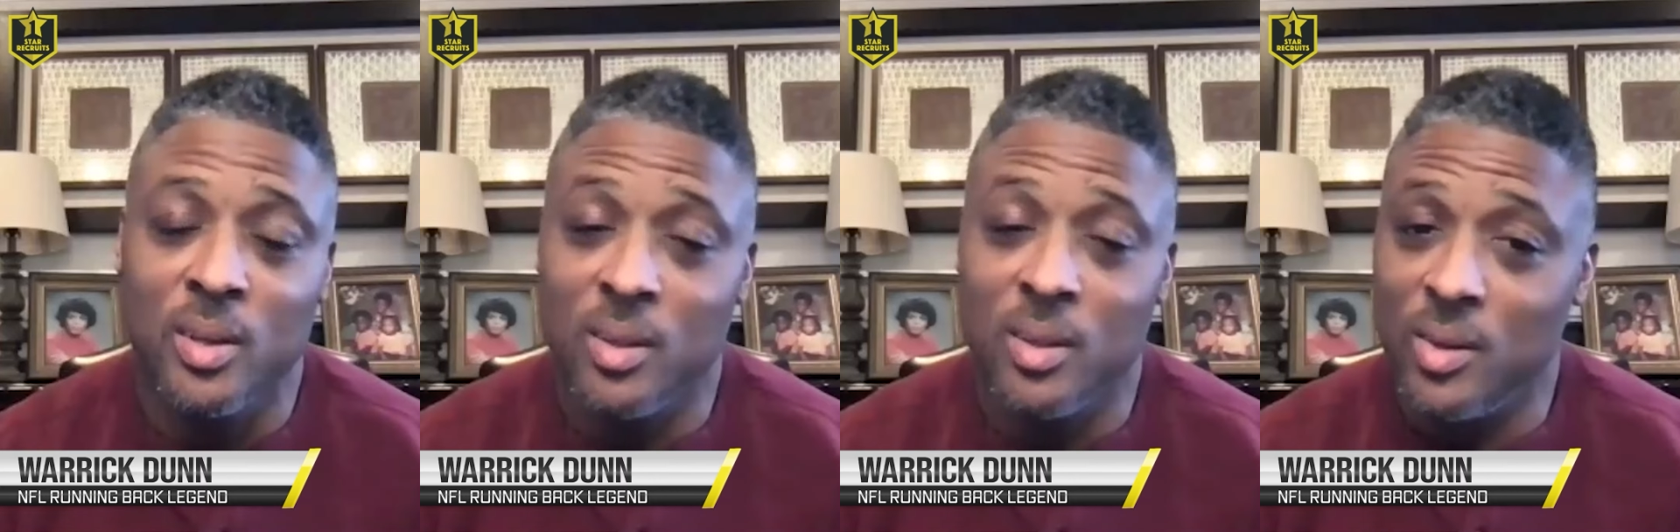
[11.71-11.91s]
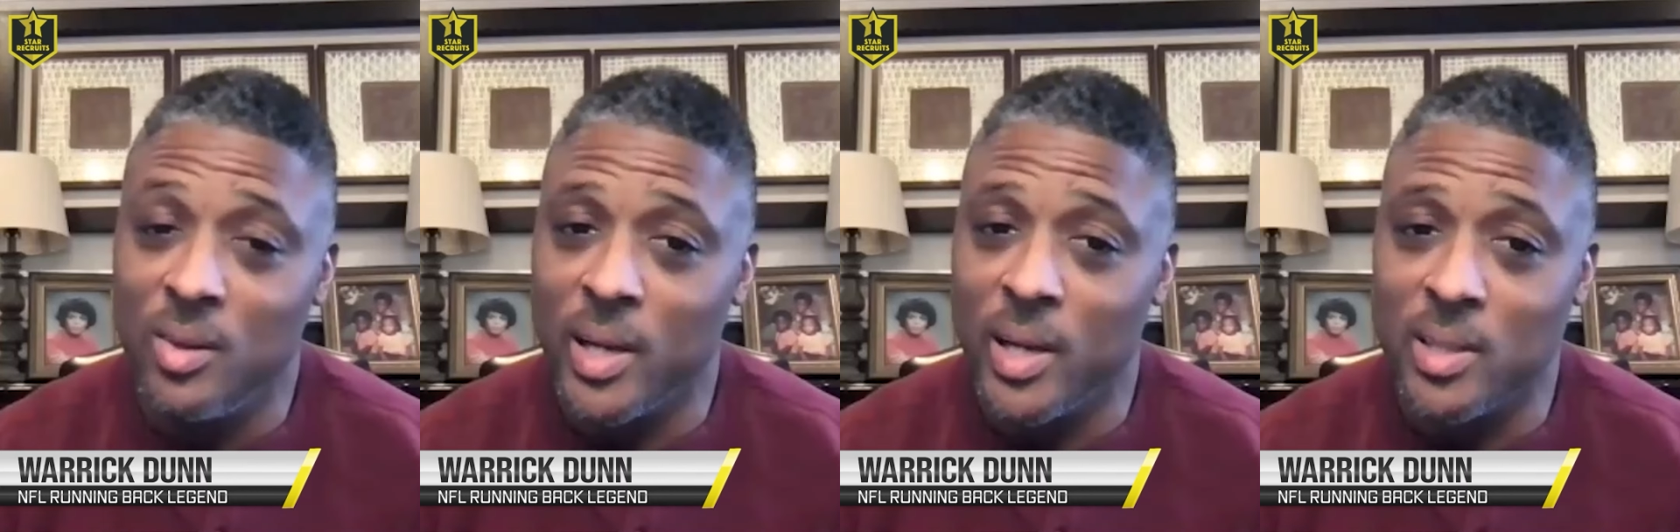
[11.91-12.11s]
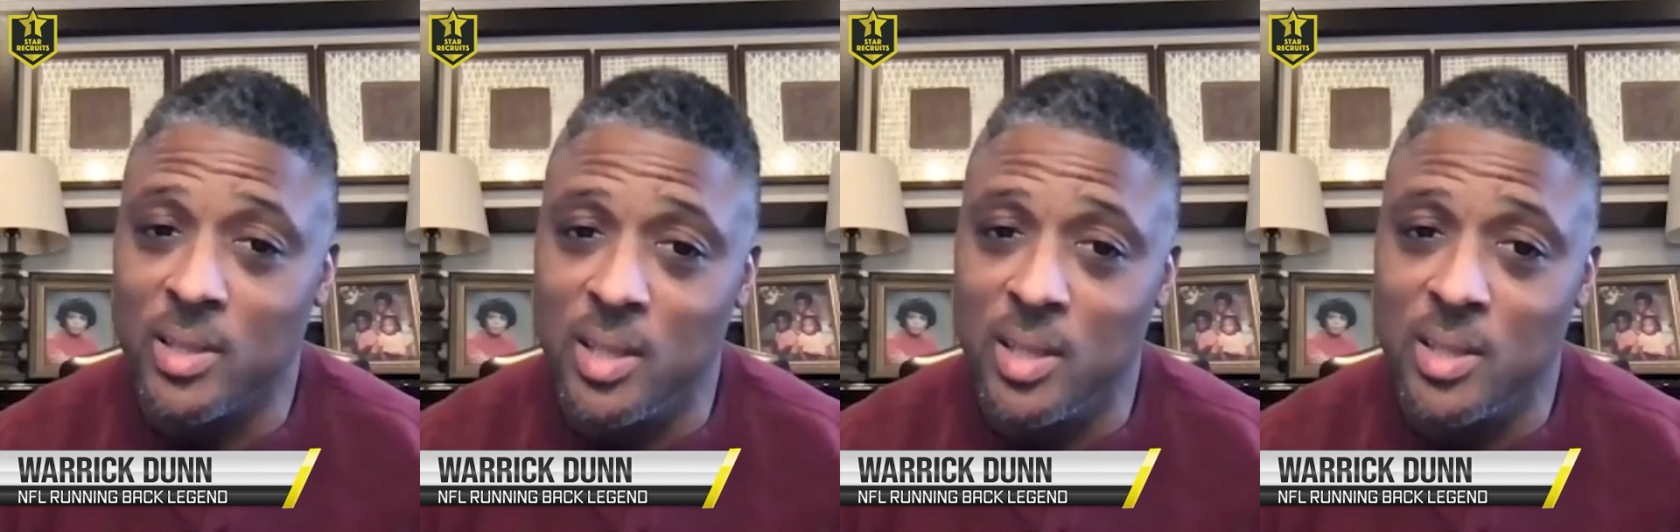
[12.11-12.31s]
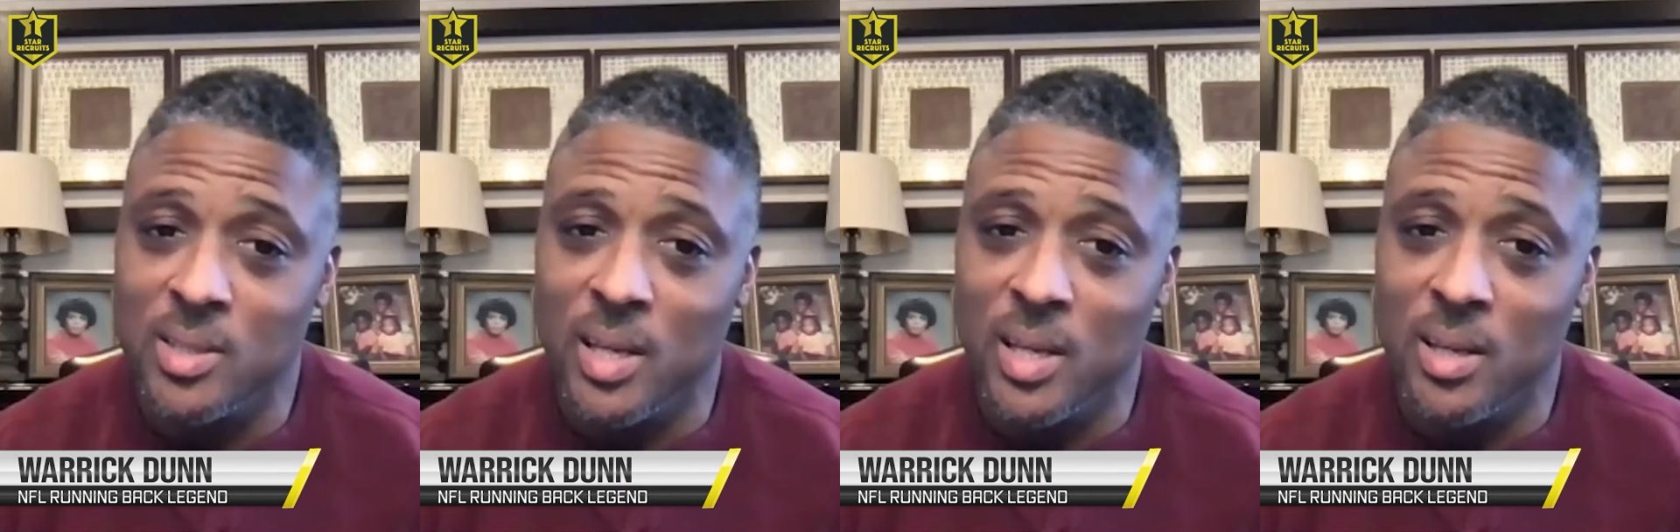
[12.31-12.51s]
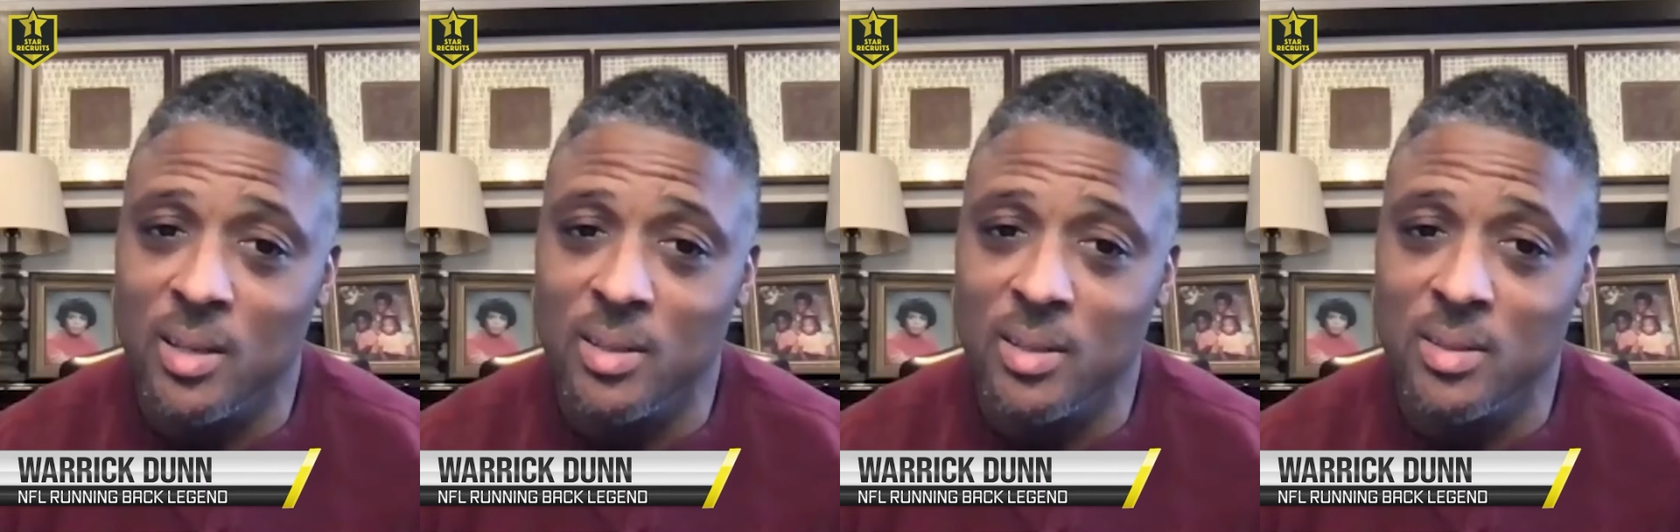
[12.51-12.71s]
you like
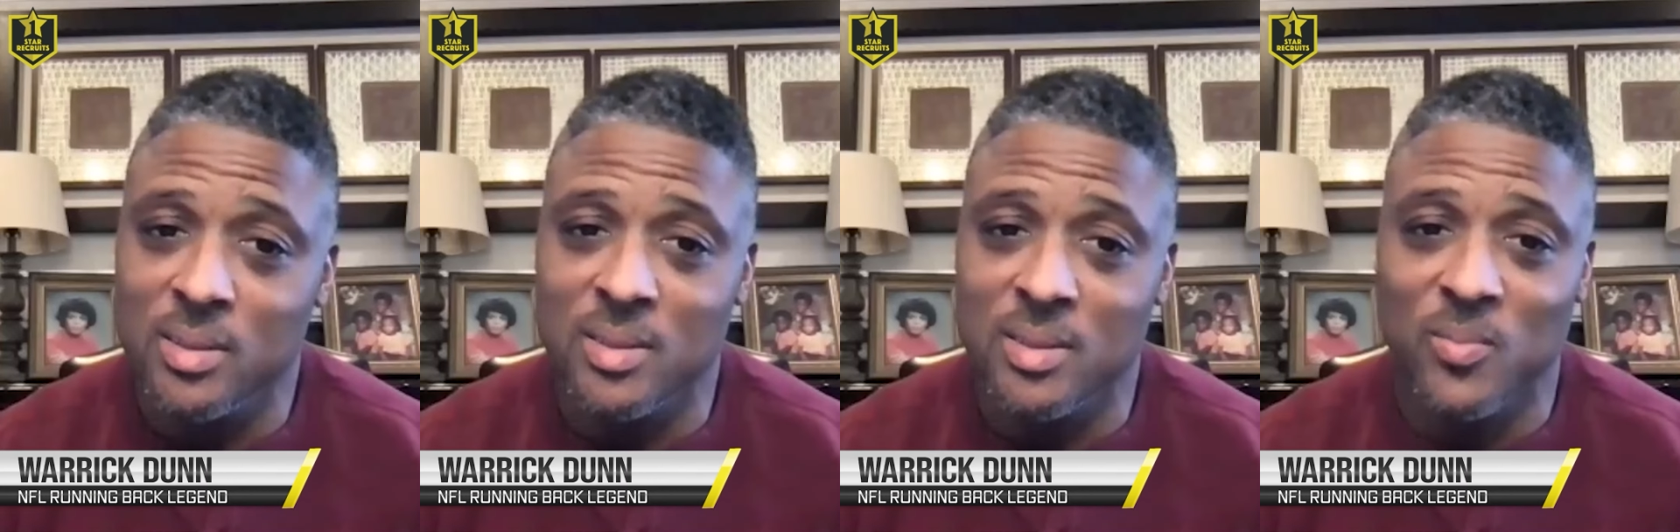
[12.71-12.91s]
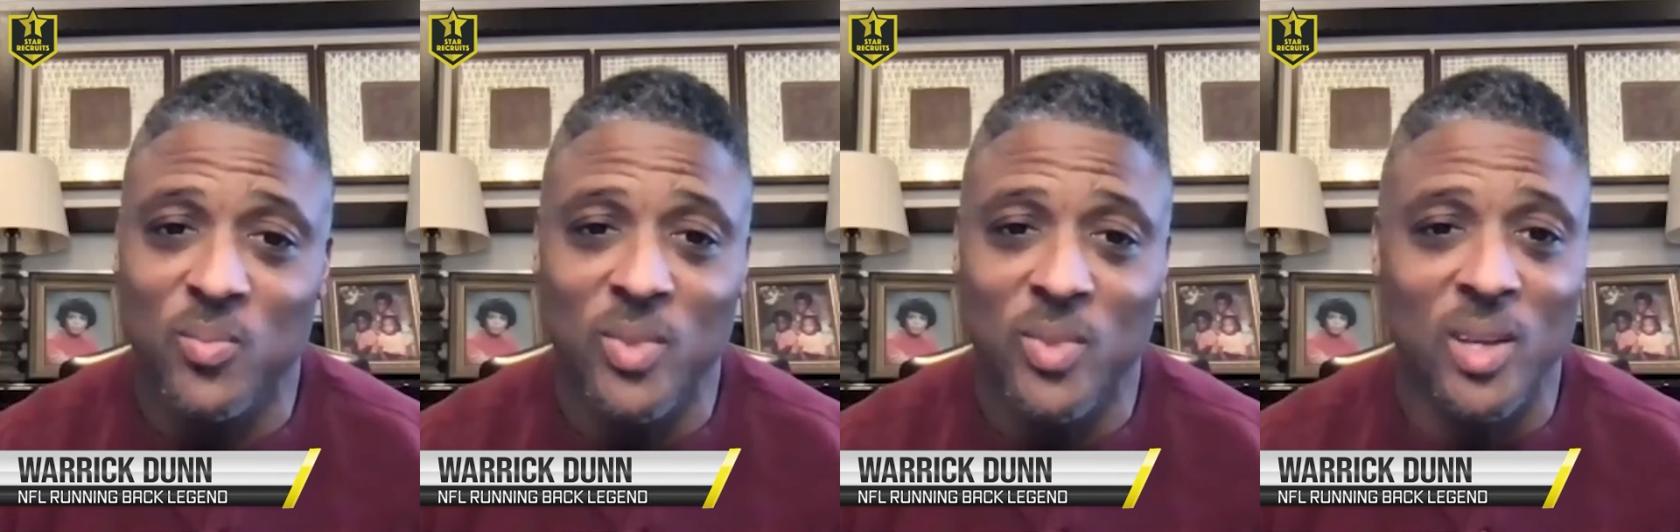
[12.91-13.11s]
touchdowns?